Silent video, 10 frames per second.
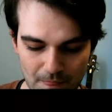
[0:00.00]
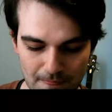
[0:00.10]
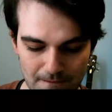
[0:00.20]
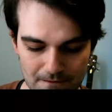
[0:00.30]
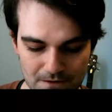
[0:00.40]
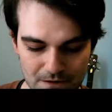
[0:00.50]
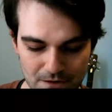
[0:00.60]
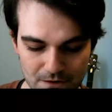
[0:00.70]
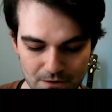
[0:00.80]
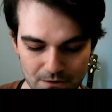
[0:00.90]

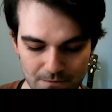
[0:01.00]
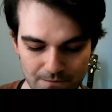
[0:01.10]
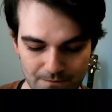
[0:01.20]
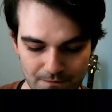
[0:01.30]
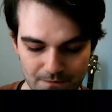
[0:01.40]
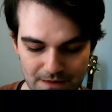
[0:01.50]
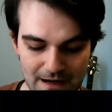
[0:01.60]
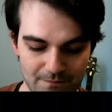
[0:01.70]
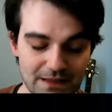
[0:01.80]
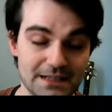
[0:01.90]
So yeah,
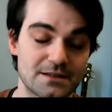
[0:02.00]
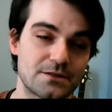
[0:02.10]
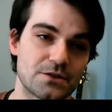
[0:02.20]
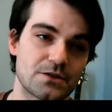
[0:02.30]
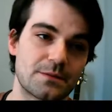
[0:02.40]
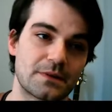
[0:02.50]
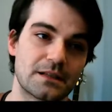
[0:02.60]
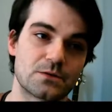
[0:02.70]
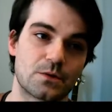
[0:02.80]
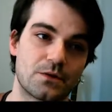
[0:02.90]
that's just something
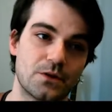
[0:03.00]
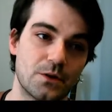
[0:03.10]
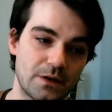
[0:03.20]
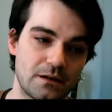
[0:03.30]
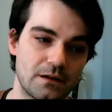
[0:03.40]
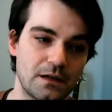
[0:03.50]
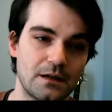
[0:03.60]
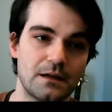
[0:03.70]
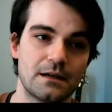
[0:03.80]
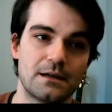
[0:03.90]
that's worth noting.
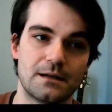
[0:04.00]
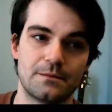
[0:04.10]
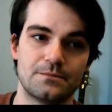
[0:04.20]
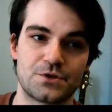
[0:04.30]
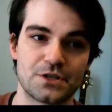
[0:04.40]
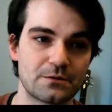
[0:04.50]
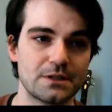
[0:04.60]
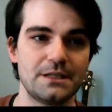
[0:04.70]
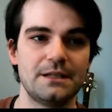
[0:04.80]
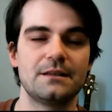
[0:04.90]

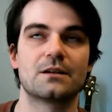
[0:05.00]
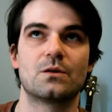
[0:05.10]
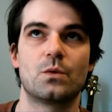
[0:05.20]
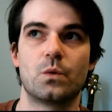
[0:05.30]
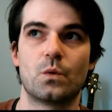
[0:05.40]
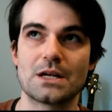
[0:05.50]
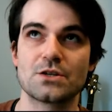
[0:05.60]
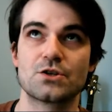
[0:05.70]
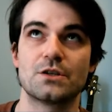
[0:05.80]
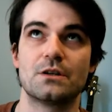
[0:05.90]
Generally, the
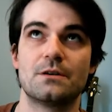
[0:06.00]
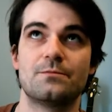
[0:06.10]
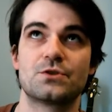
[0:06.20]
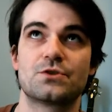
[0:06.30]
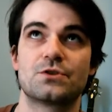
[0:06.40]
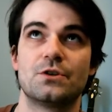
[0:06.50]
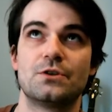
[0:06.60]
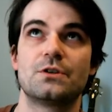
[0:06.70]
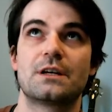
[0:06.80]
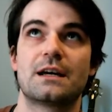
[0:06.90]
question
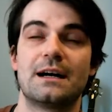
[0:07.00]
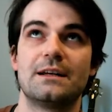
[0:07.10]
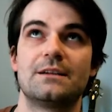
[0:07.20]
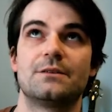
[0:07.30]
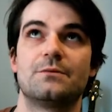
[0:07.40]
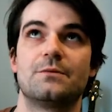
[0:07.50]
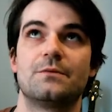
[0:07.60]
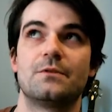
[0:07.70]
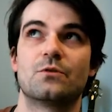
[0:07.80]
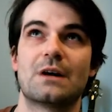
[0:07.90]
should kind of
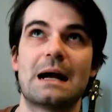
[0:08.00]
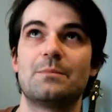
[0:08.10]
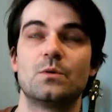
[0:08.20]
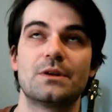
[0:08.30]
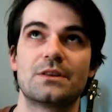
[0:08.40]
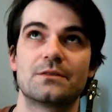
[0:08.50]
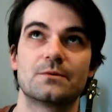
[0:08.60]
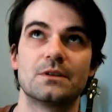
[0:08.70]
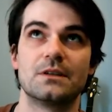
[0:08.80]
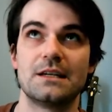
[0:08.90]
grapple with the
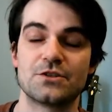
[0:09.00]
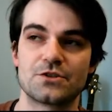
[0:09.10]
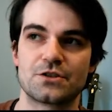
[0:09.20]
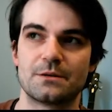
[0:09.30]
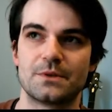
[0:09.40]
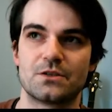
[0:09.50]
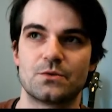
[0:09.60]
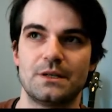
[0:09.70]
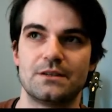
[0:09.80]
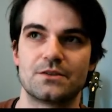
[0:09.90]
relationship
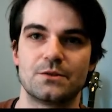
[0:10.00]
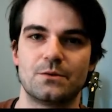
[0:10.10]
between two